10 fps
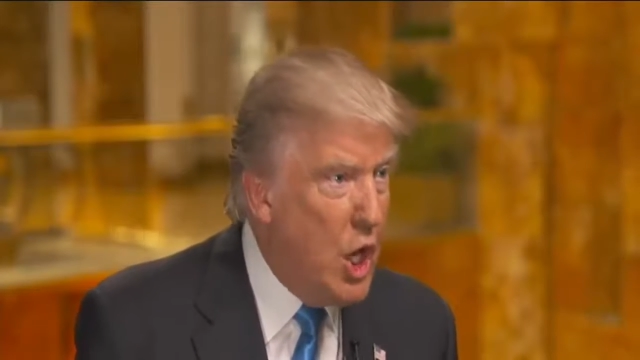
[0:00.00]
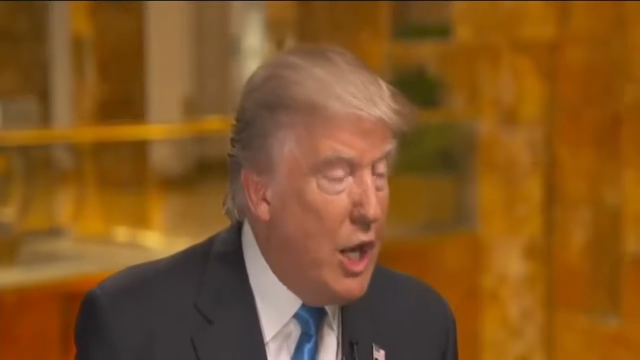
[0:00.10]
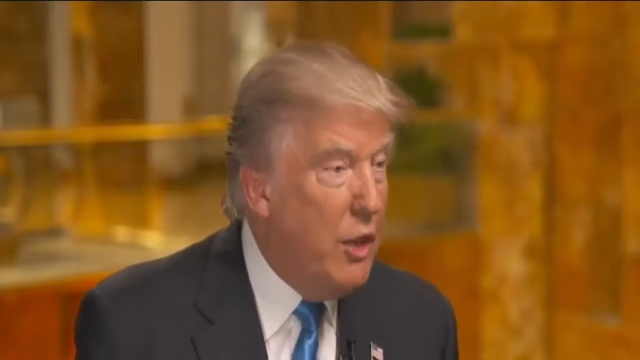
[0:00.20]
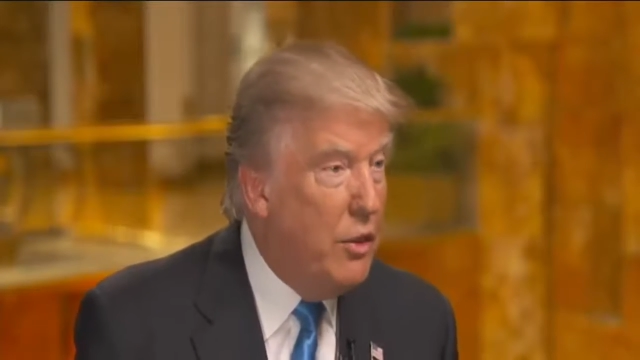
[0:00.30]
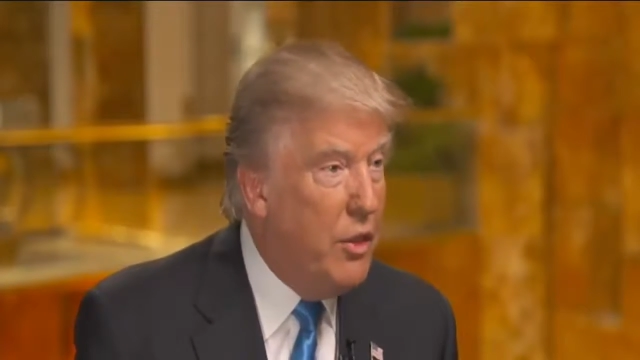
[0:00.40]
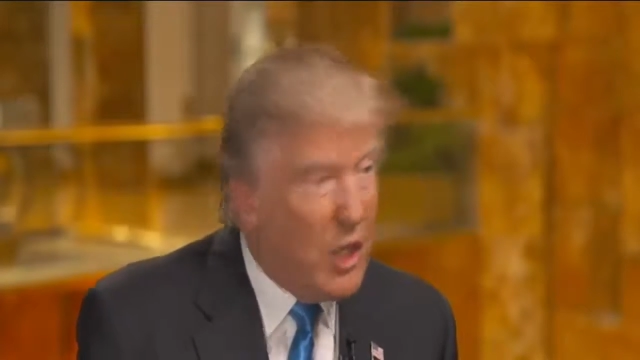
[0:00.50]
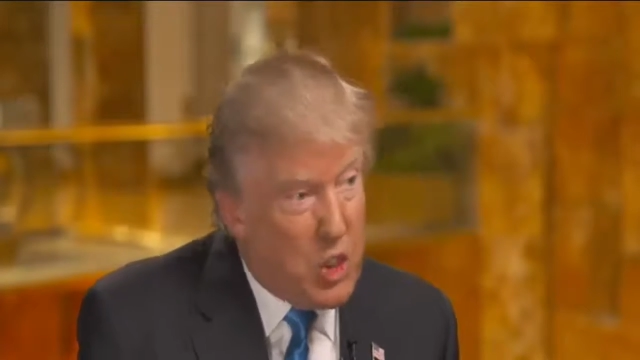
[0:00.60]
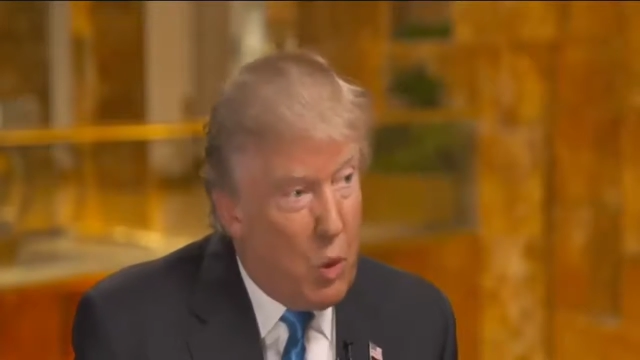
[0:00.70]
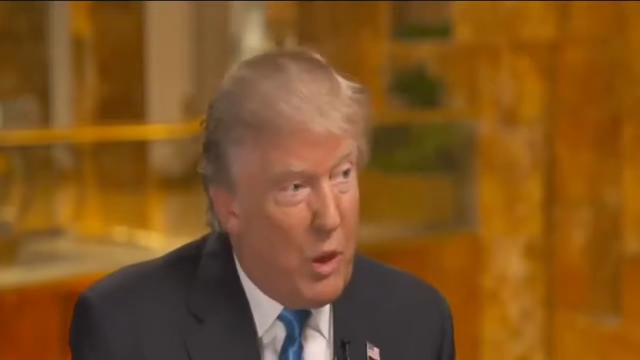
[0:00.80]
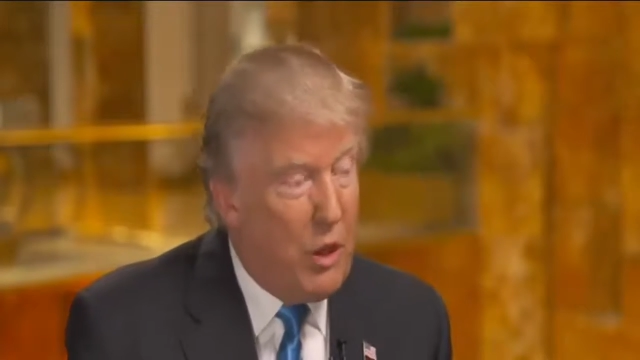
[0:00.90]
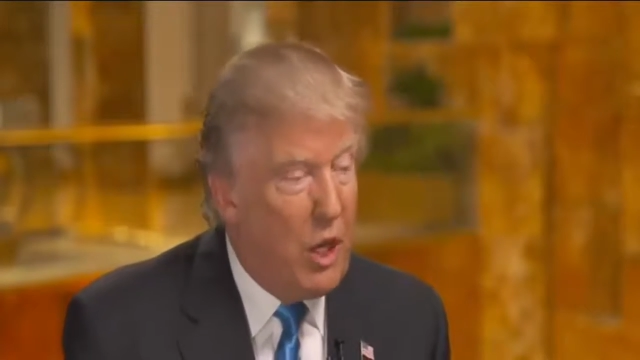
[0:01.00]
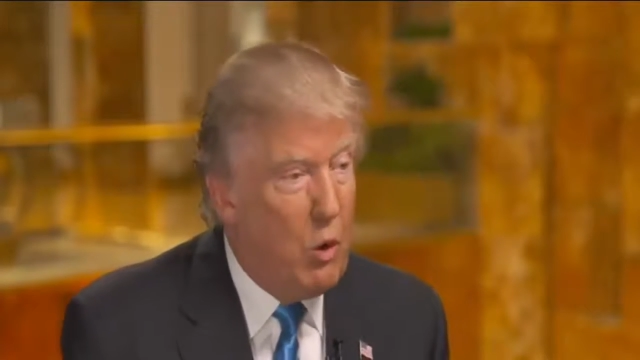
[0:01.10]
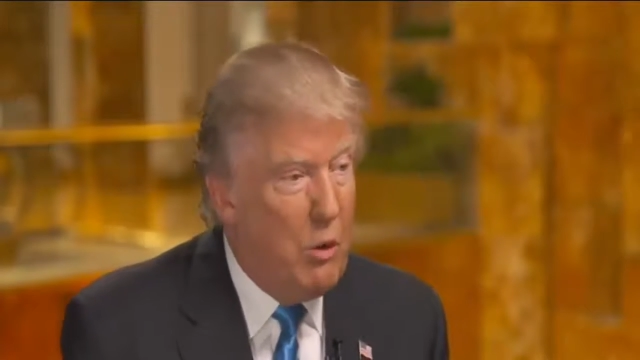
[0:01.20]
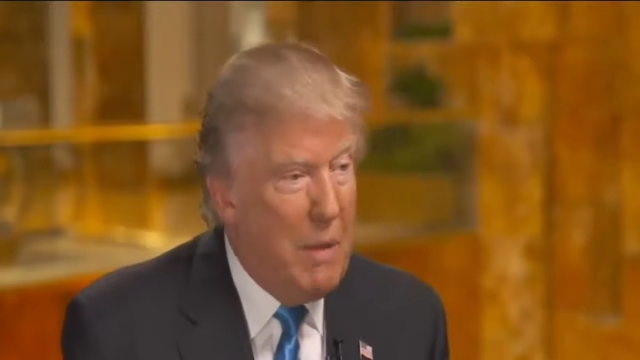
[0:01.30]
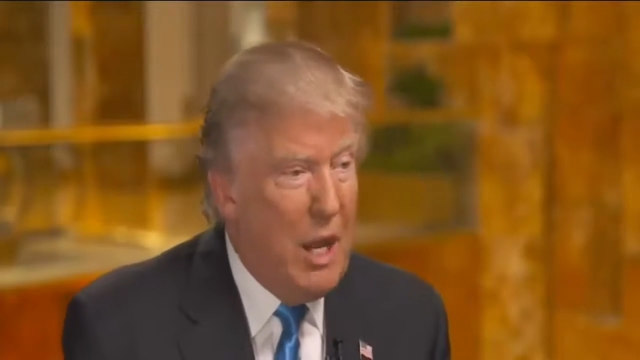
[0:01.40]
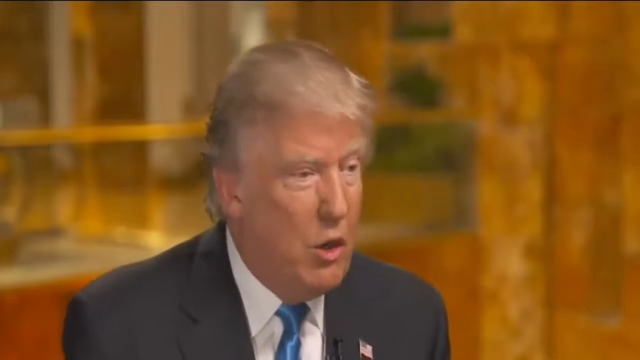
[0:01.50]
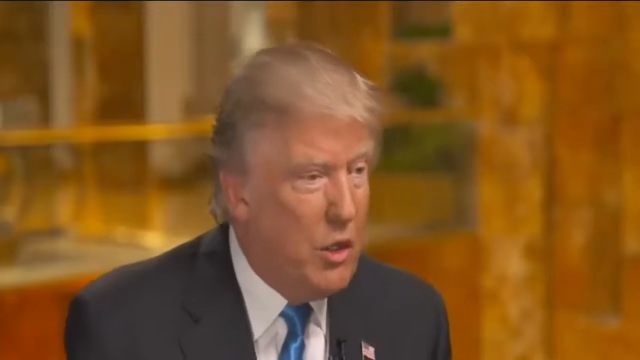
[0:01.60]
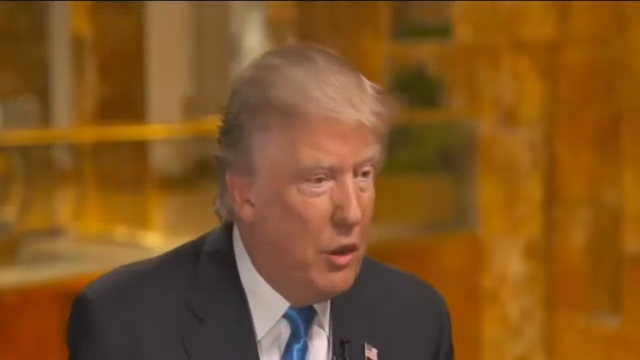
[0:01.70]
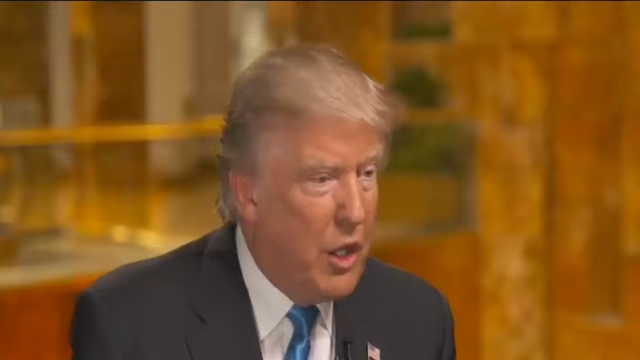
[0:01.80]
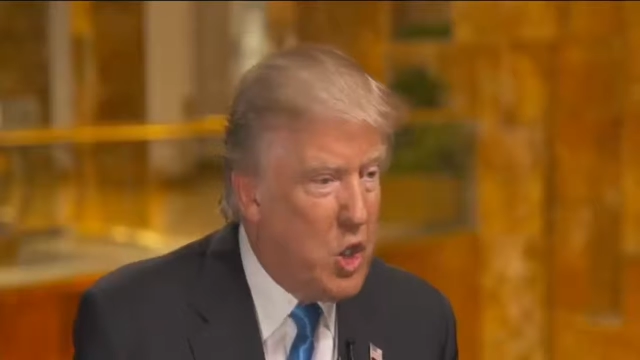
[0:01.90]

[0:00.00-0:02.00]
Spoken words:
and that's the way they're going to remain until they're